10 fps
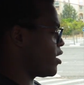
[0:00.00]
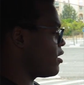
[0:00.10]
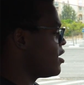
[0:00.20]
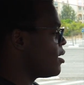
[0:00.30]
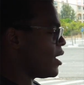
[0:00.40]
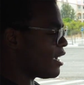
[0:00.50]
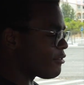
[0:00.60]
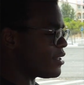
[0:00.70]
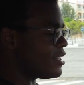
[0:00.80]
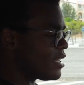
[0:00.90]
well.
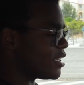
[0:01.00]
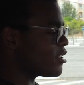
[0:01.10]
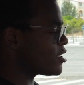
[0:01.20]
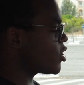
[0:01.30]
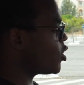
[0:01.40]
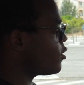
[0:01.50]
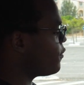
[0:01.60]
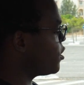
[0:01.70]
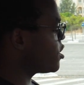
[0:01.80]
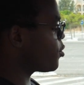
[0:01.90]
Everything else though
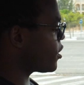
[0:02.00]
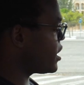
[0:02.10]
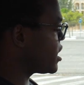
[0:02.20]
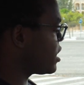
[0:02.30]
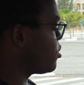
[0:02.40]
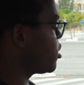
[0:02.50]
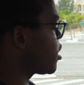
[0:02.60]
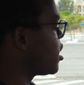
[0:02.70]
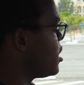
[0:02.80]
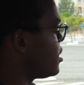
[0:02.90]
feels pretty
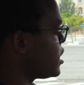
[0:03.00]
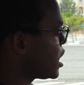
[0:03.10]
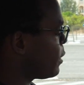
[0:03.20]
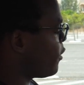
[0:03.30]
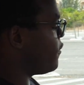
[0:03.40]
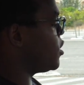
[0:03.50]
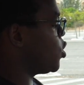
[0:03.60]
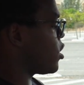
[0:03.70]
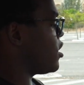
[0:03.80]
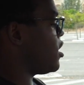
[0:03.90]
similar. The top of the
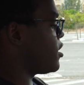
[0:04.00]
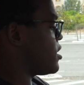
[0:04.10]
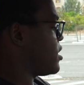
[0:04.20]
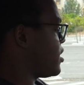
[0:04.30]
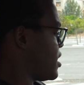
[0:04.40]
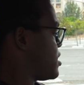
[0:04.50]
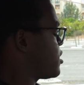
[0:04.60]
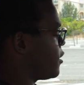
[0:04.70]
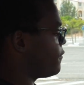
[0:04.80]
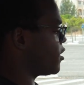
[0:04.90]
door card is a nice
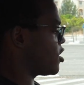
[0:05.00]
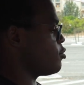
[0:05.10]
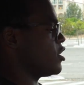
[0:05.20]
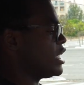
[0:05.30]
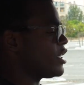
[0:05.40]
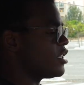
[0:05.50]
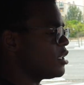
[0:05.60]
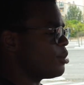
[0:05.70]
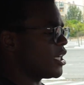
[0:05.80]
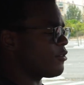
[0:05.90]
soft touch
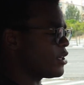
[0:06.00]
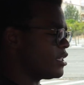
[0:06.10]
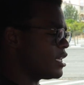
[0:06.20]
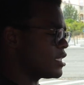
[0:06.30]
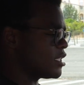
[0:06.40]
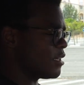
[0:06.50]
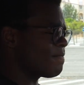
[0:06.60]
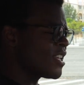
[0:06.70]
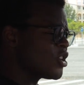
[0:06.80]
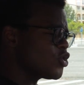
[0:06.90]
material, but everything isn't
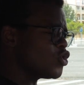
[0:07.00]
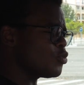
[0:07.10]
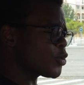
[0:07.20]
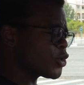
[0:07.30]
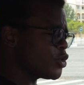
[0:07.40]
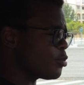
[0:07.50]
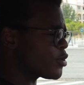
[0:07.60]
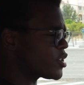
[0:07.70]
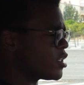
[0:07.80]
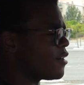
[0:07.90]
super
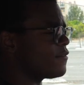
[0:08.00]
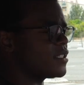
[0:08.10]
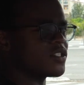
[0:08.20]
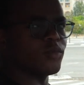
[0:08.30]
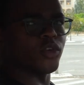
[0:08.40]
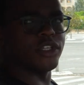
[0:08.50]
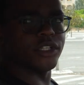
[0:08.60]
duper soft. It's more